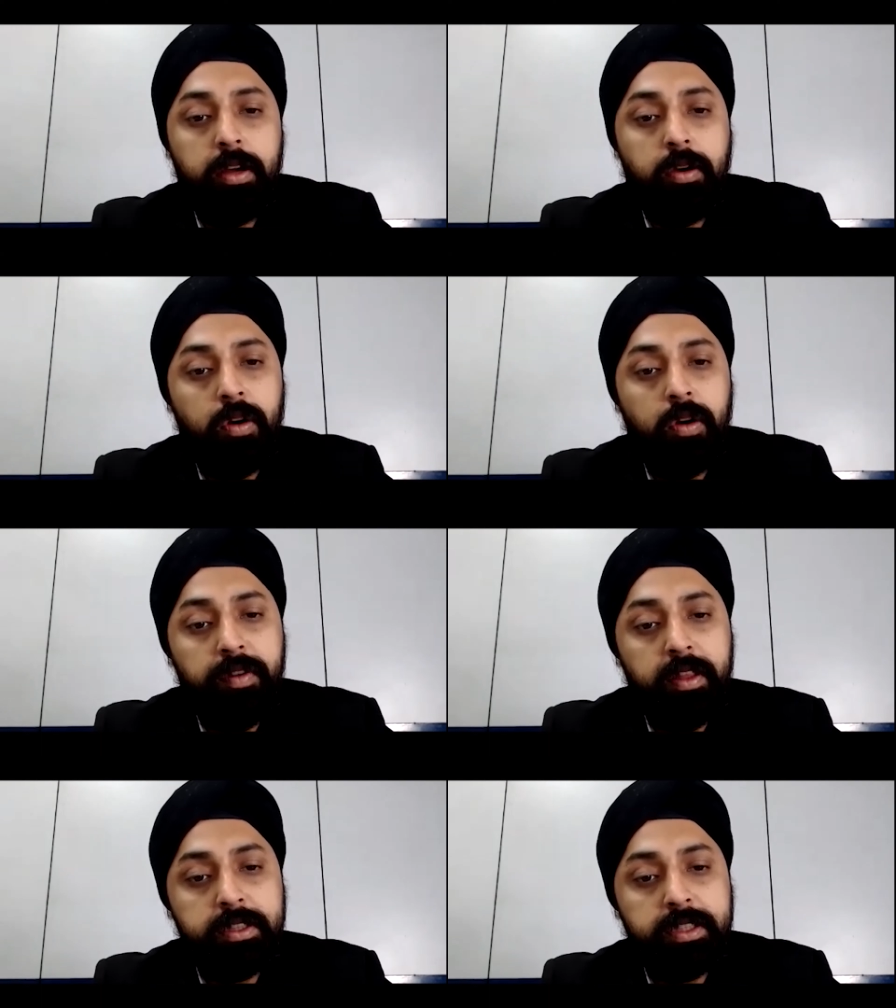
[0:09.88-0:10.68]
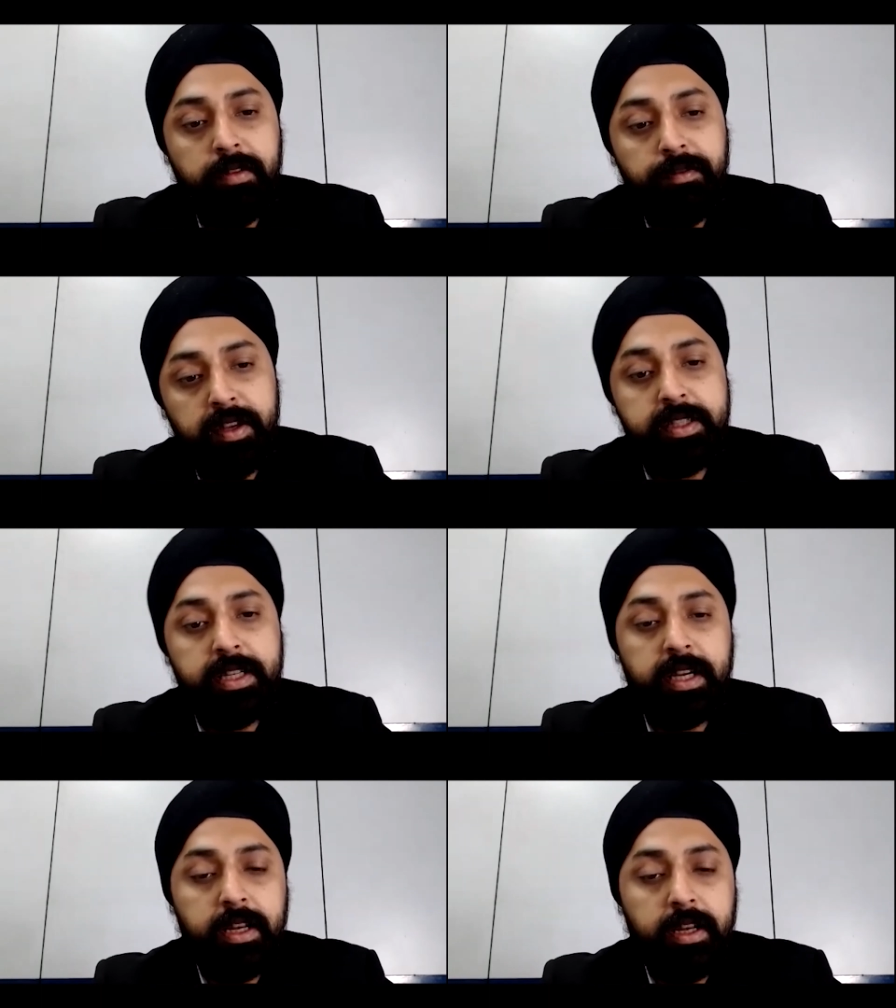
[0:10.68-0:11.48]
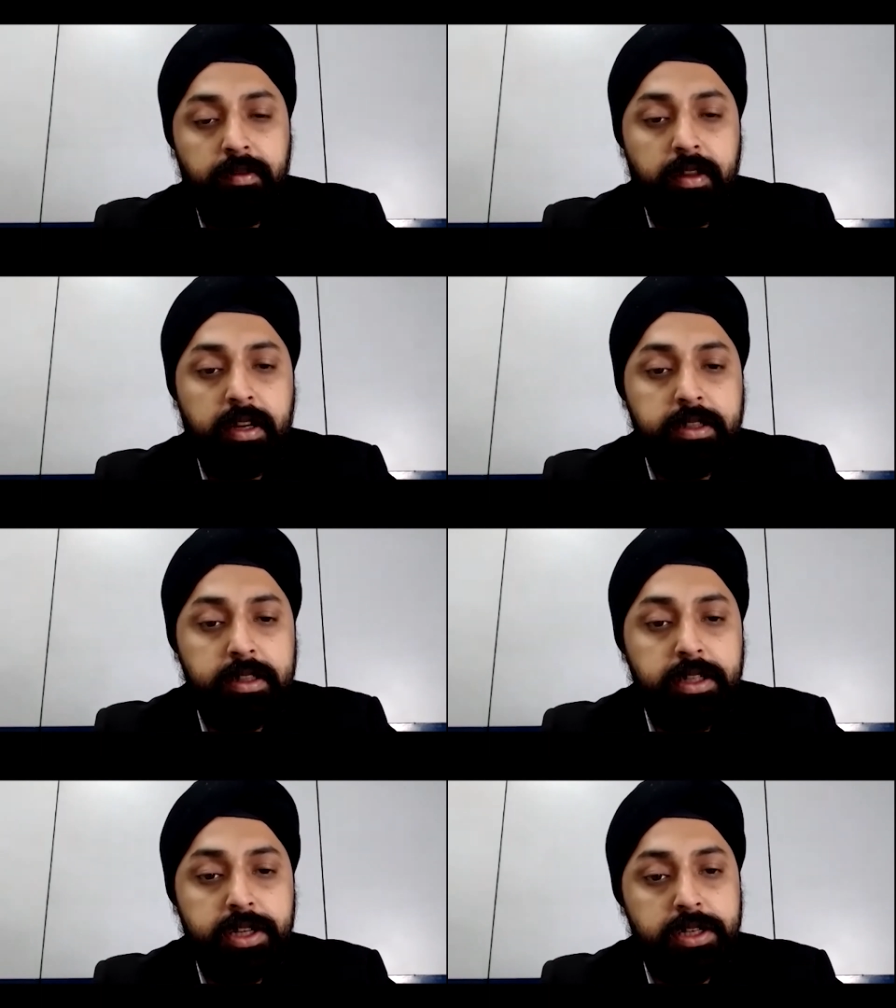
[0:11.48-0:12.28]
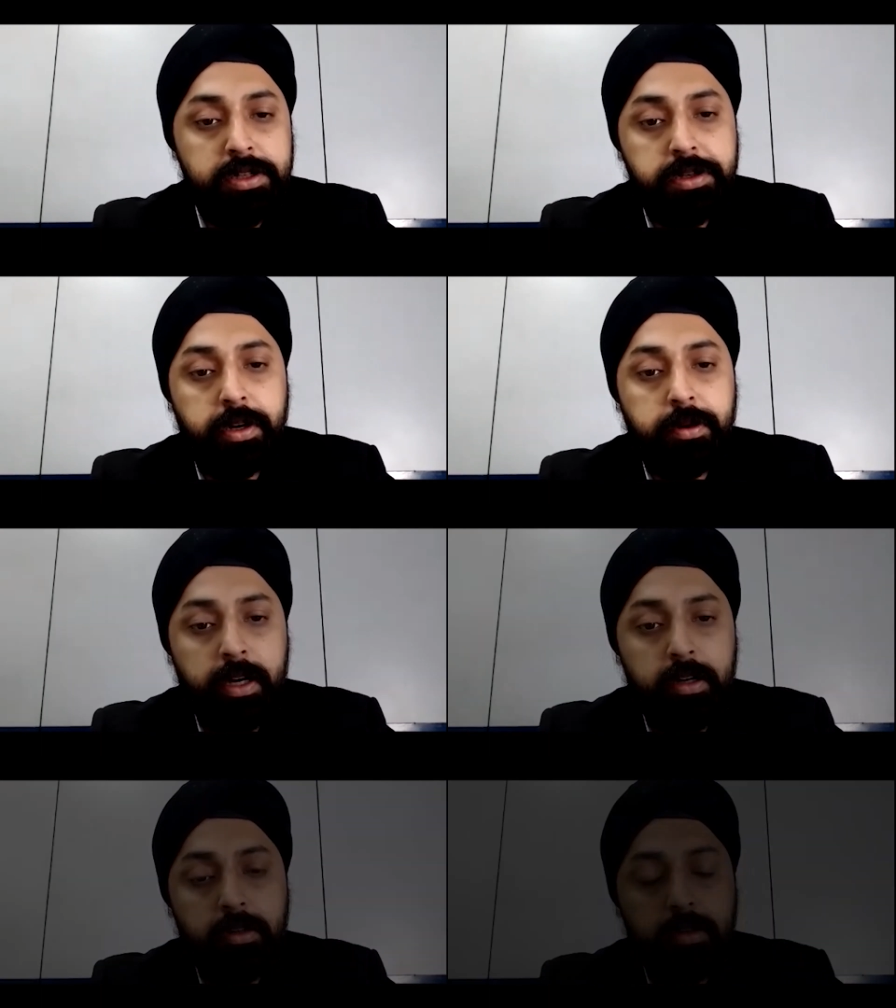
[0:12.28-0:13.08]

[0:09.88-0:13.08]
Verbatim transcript: They go with the same phase again if there is any changes required.